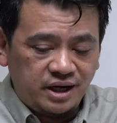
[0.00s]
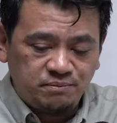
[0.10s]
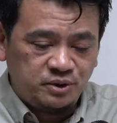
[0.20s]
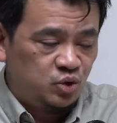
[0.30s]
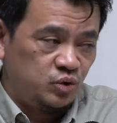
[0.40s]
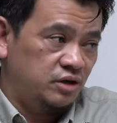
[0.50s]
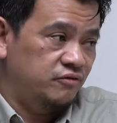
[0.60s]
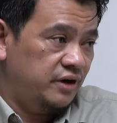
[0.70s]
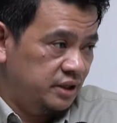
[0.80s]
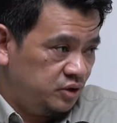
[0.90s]
happy to
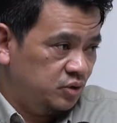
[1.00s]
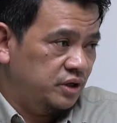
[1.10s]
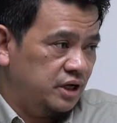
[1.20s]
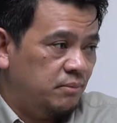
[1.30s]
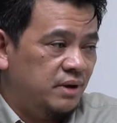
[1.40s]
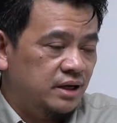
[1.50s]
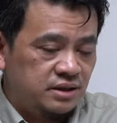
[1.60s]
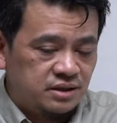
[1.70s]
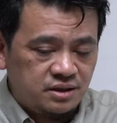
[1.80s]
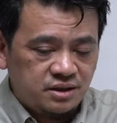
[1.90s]
invite you in that
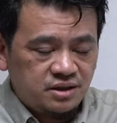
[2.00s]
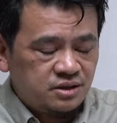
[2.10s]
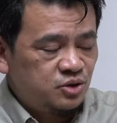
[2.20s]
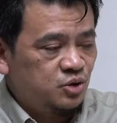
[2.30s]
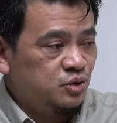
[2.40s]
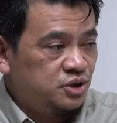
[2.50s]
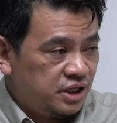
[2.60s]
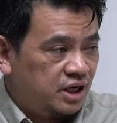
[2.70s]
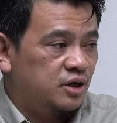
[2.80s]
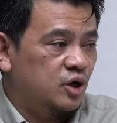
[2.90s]
matter to
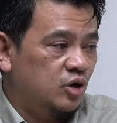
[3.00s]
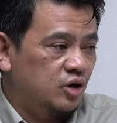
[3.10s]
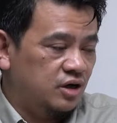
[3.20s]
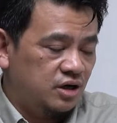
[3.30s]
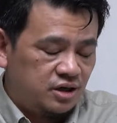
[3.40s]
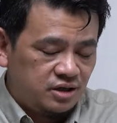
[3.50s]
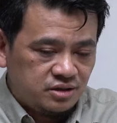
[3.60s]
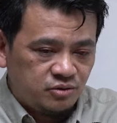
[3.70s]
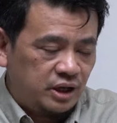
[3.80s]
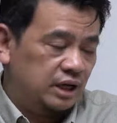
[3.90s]
share your,
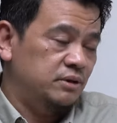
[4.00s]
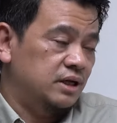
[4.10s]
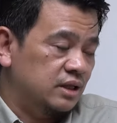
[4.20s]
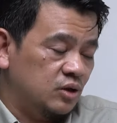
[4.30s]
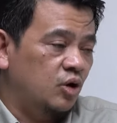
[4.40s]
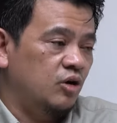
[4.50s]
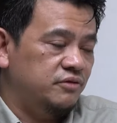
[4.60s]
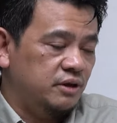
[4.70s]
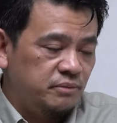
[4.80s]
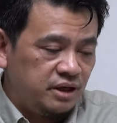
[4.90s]
well, I mean, not all
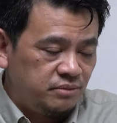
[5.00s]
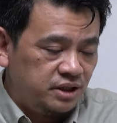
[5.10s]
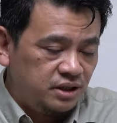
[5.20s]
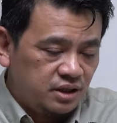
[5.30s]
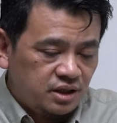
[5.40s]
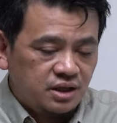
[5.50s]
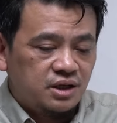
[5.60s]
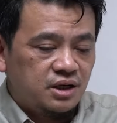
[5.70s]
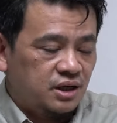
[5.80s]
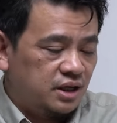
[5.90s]
of them. Maybe
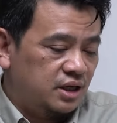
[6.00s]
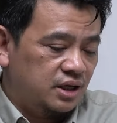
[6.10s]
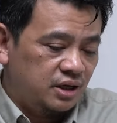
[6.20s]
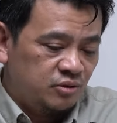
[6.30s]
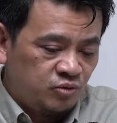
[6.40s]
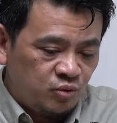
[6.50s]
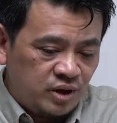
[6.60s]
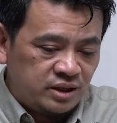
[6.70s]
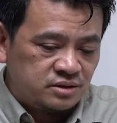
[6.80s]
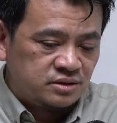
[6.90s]
in
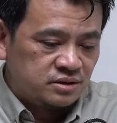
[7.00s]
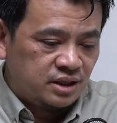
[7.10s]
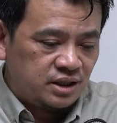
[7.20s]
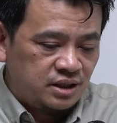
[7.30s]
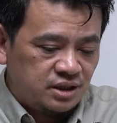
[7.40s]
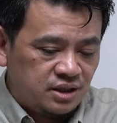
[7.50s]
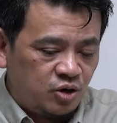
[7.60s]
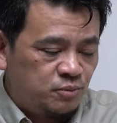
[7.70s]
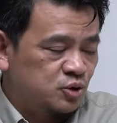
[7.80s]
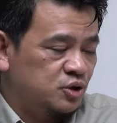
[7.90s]
one
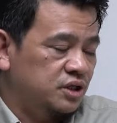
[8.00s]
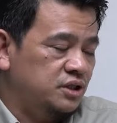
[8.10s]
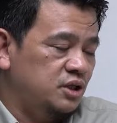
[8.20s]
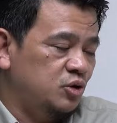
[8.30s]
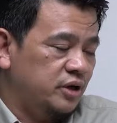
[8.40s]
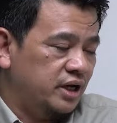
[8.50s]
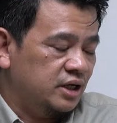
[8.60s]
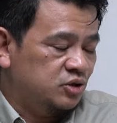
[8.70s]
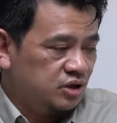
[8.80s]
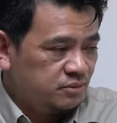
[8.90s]
opportunity, you can
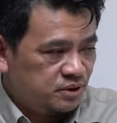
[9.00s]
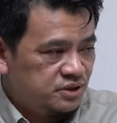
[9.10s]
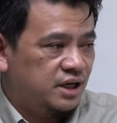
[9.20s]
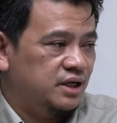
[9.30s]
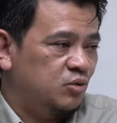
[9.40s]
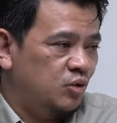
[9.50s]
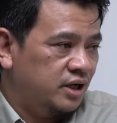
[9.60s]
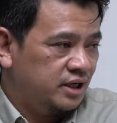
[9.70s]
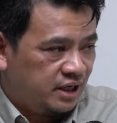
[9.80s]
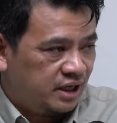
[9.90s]
actually present it
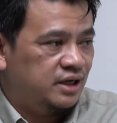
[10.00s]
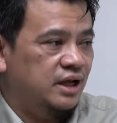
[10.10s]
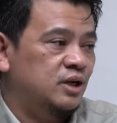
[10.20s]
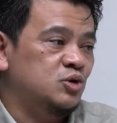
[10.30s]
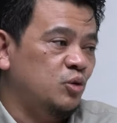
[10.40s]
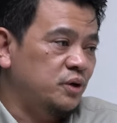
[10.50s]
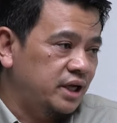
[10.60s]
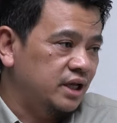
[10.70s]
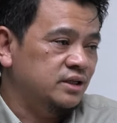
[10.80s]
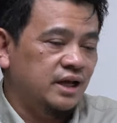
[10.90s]
one and then the other. So we
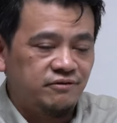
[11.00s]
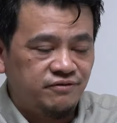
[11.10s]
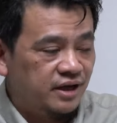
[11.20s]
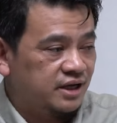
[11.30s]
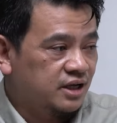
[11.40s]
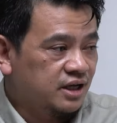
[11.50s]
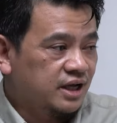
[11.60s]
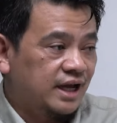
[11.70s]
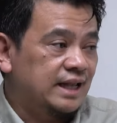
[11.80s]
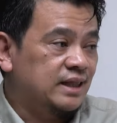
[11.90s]
can have like
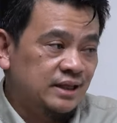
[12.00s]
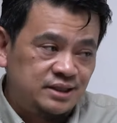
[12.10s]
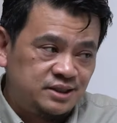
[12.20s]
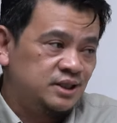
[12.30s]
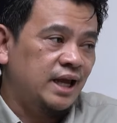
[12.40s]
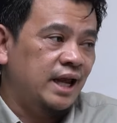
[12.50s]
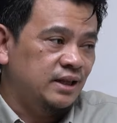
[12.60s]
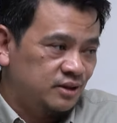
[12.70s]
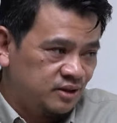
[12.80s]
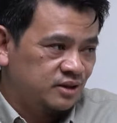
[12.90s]
at least
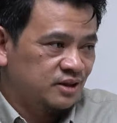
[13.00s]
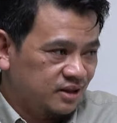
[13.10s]
eight